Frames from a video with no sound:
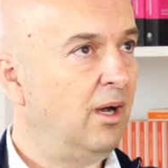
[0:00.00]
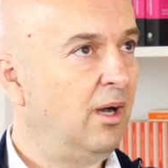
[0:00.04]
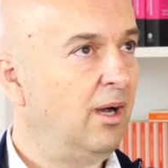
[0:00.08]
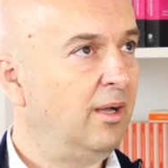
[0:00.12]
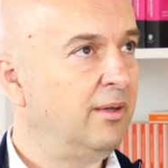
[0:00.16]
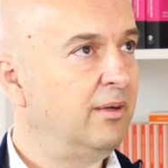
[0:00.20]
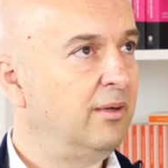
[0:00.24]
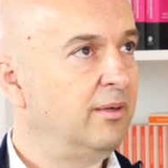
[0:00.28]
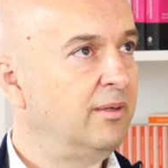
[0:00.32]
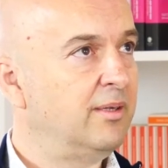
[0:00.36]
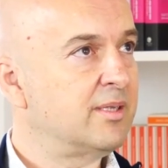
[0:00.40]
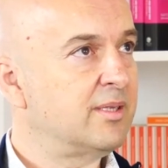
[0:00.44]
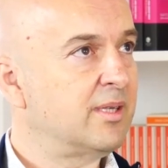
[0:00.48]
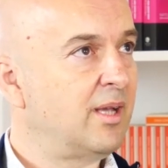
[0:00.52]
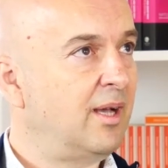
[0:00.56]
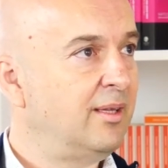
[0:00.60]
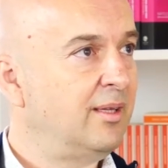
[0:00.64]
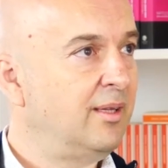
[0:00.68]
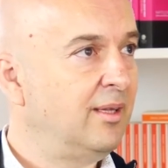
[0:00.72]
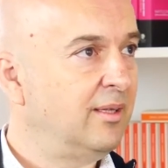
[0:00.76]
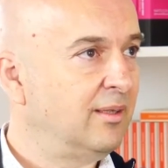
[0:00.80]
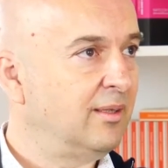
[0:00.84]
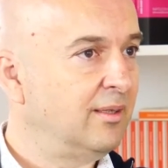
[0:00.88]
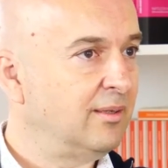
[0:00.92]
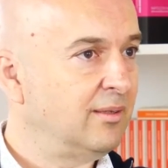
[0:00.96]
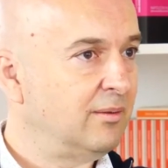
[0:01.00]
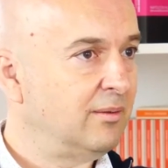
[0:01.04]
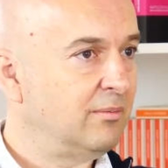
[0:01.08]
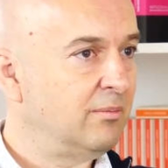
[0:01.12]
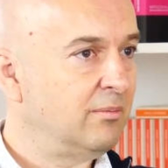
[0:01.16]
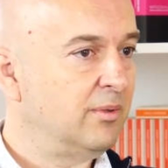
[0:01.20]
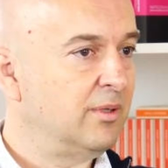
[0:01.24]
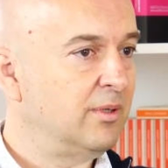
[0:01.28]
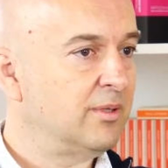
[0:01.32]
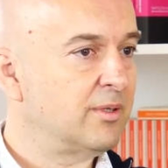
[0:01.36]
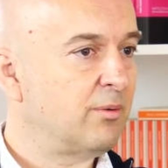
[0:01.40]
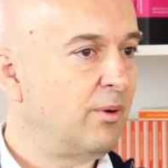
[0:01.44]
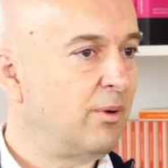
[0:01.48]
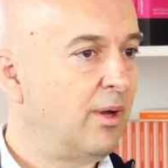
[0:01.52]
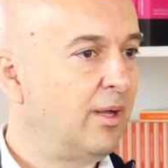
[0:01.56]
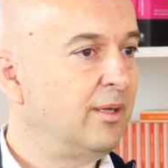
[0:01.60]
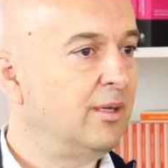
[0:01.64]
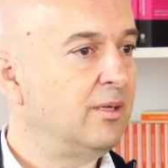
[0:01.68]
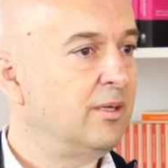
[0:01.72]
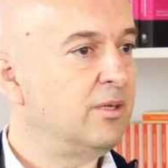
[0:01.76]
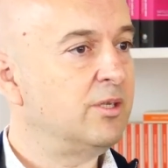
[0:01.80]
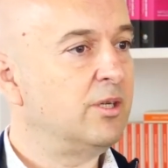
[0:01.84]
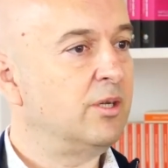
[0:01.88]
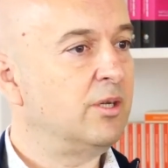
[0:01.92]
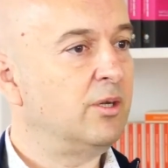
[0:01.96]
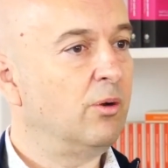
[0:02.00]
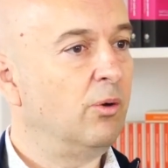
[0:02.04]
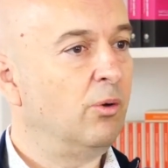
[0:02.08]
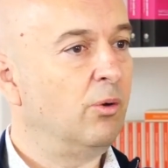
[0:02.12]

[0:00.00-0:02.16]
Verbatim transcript: either deciding the, the strategy